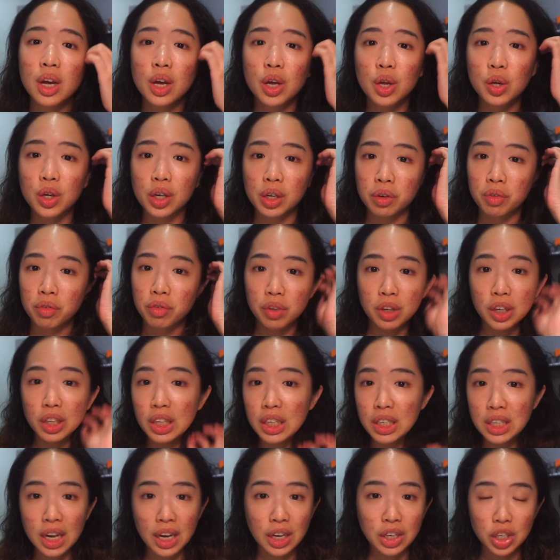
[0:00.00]
you can feel the
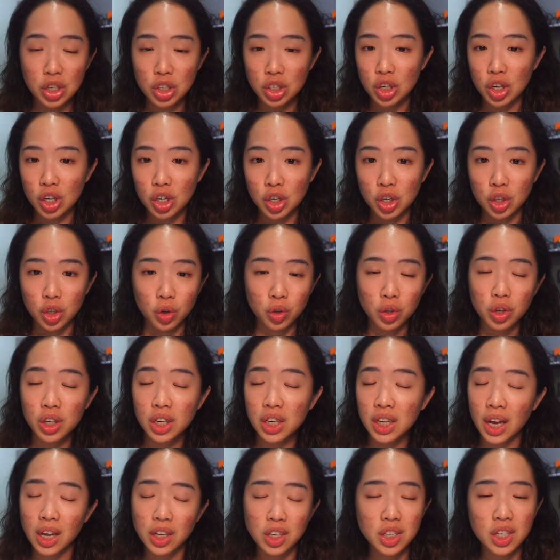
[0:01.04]
tension, you know they're gonna
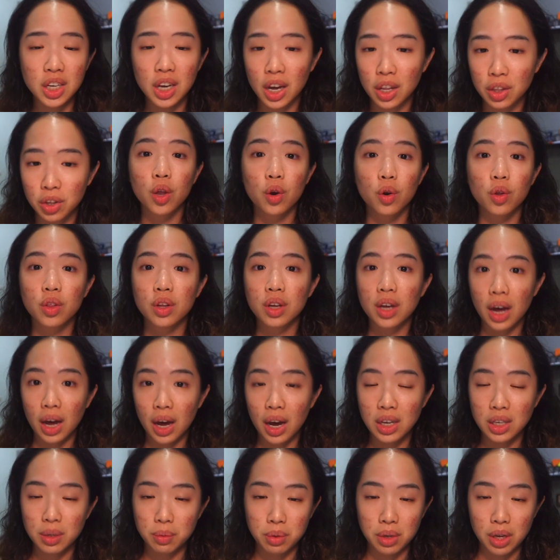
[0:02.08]
get together, you know the
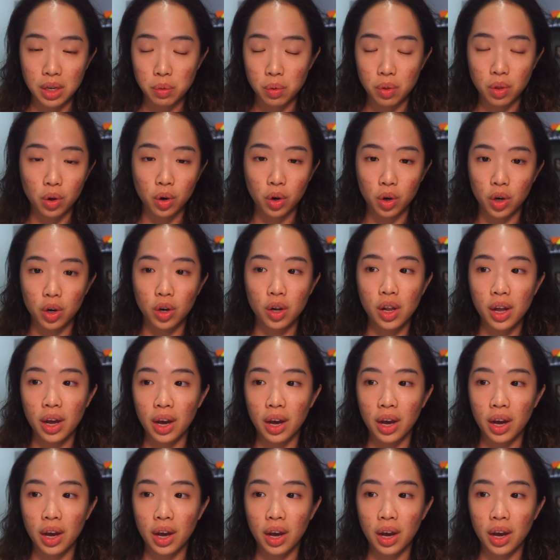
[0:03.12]
guy's obsessed with the girl,